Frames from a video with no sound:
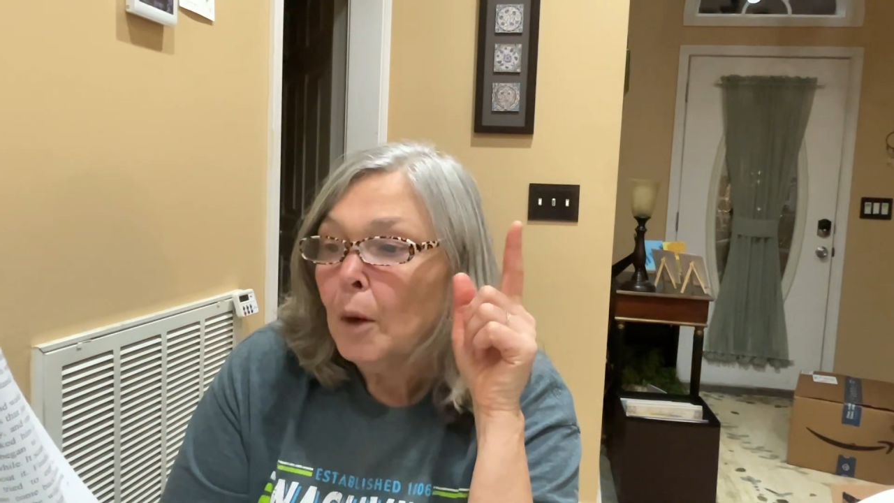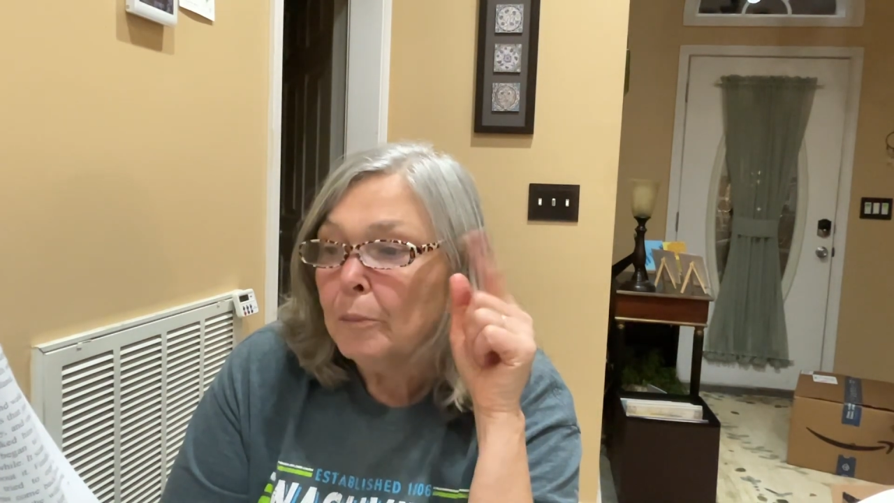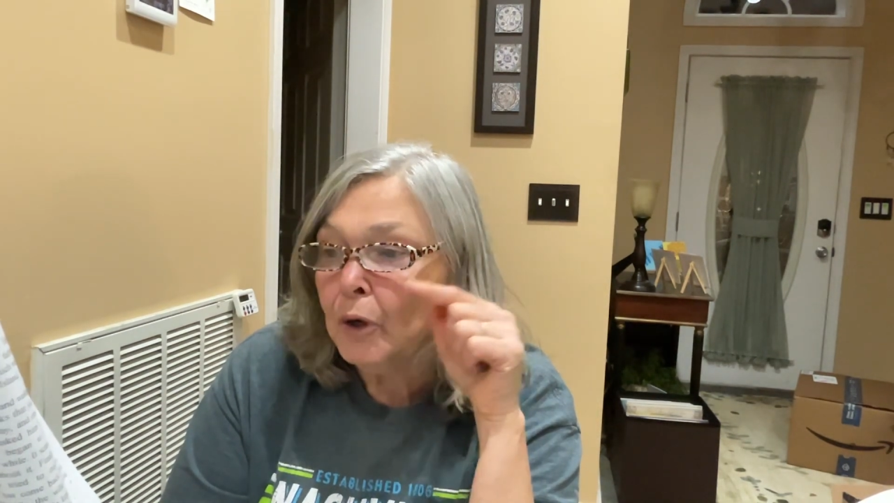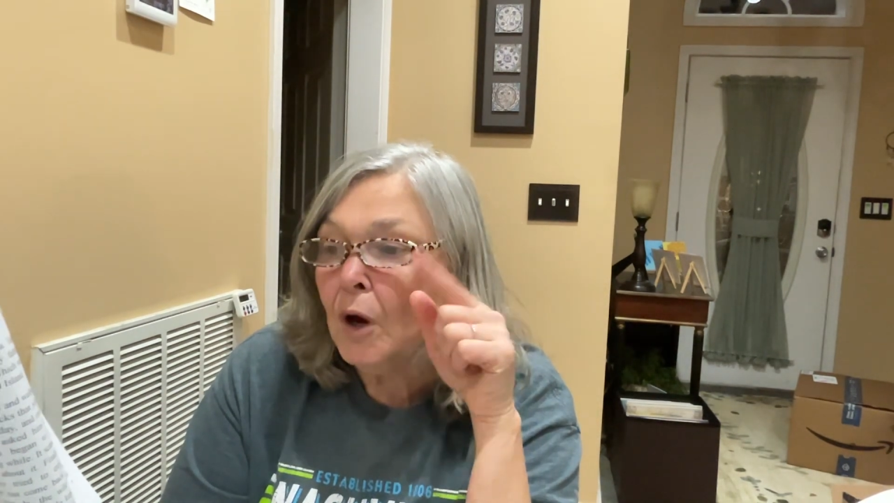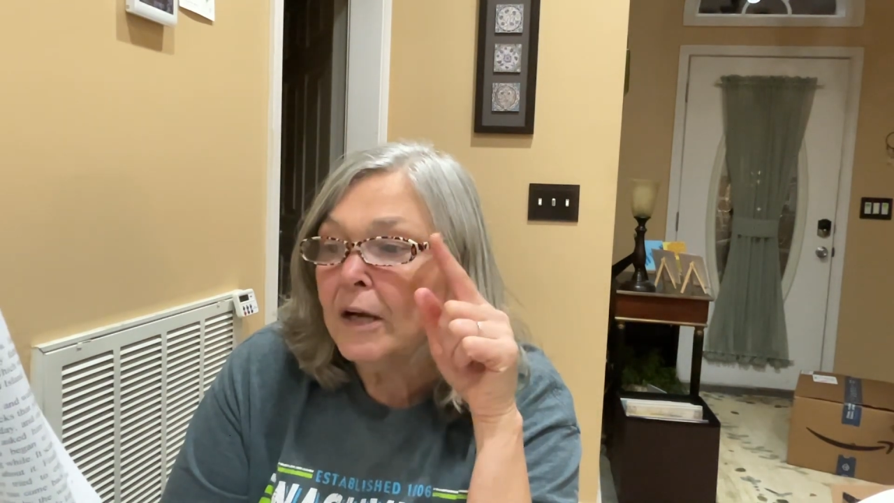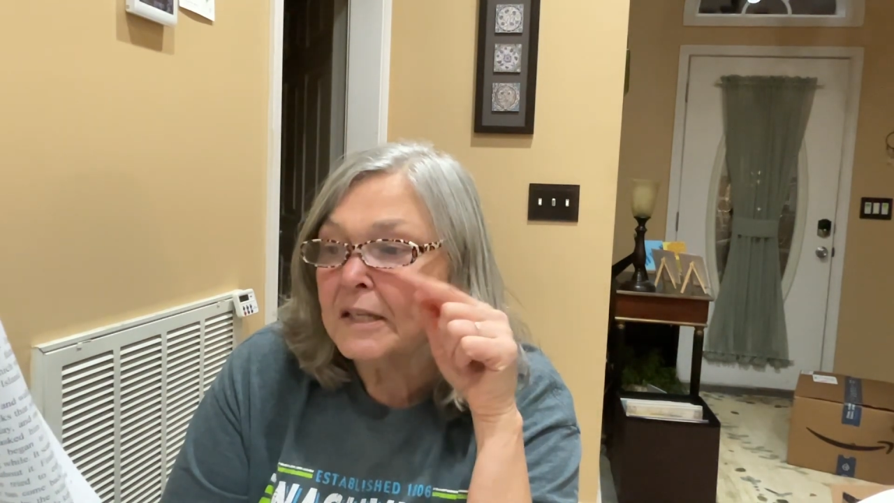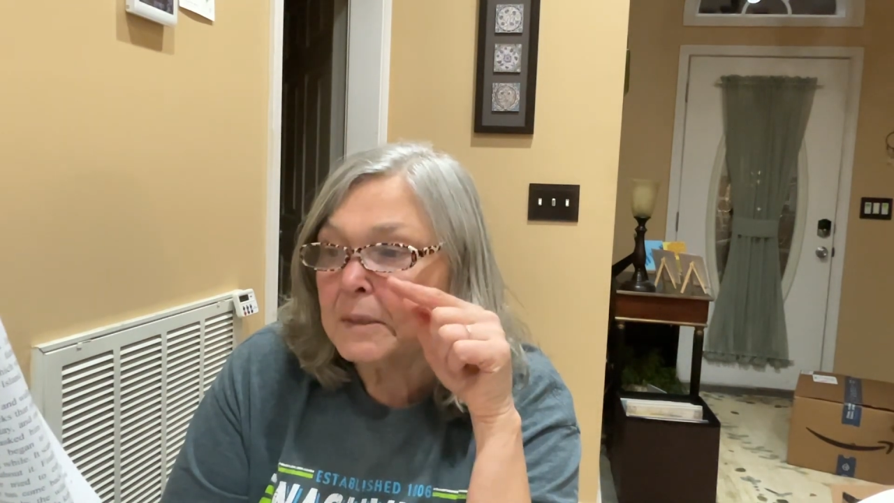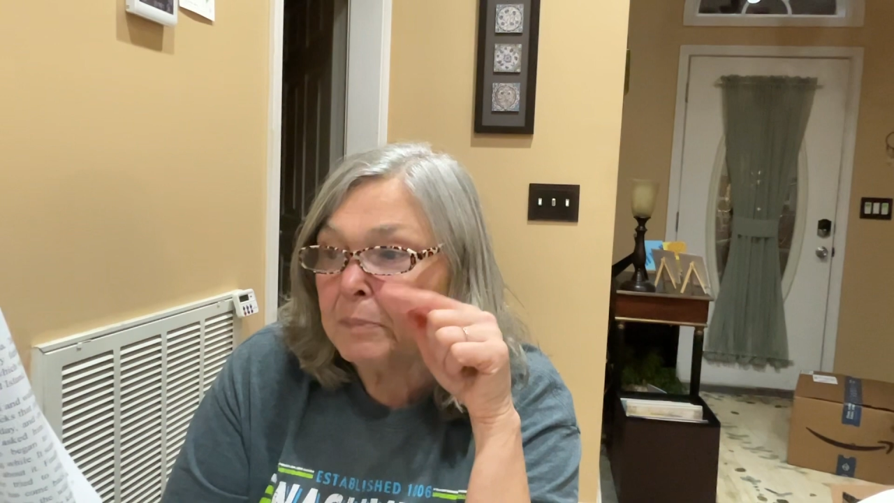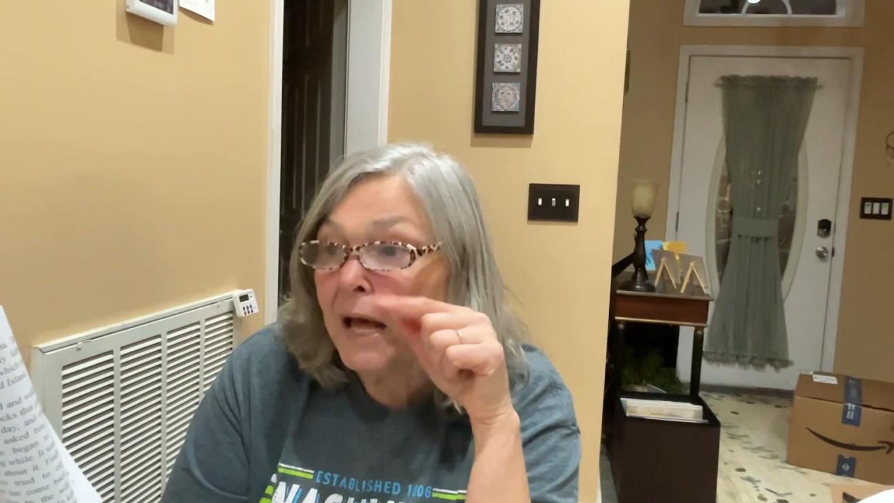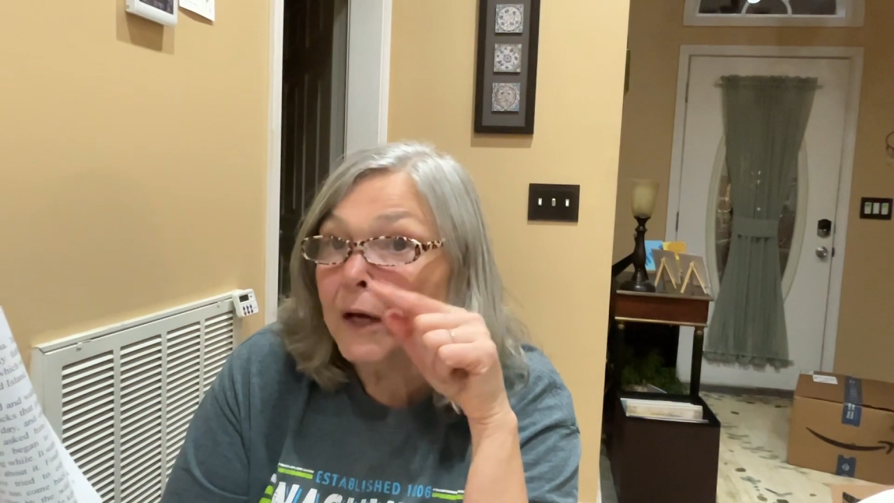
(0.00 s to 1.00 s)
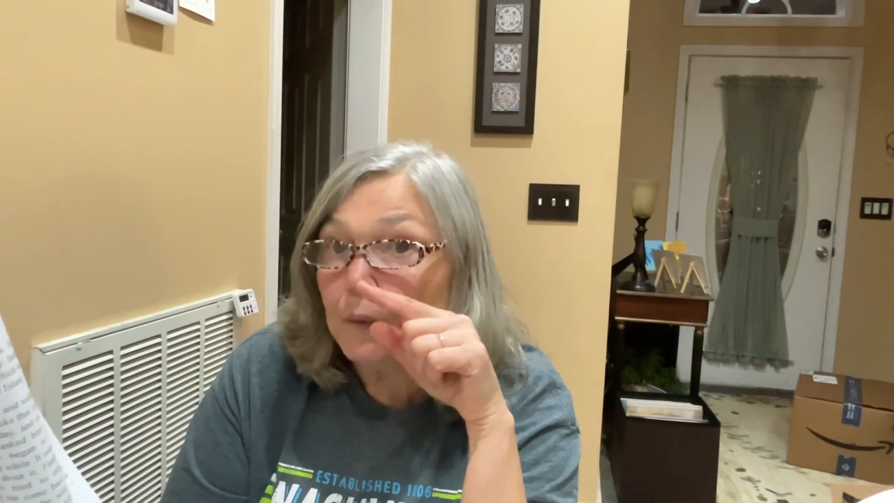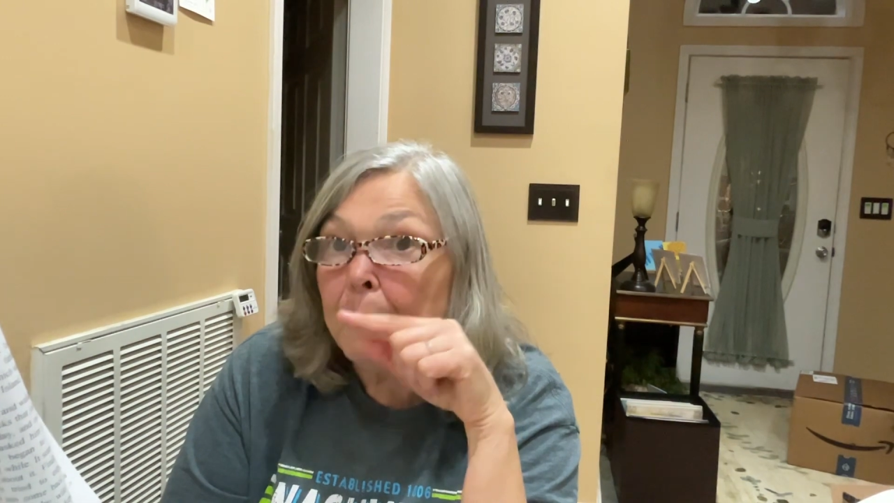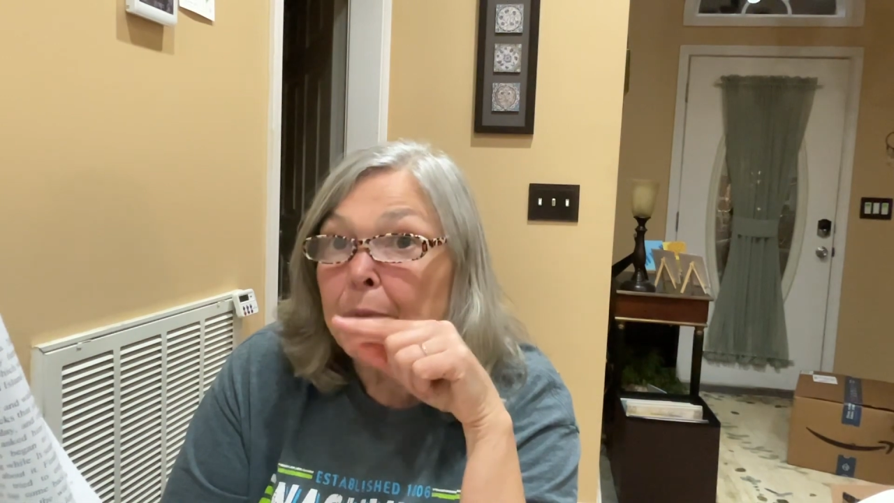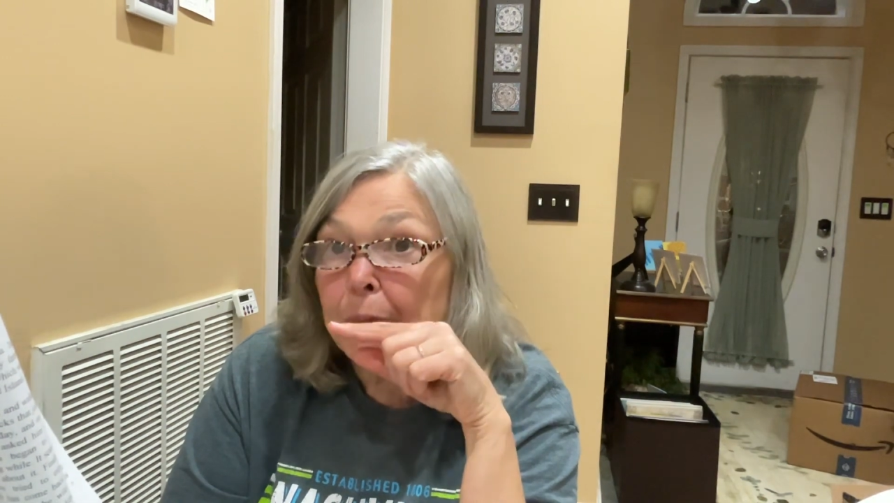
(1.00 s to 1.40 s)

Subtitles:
put on his black rubber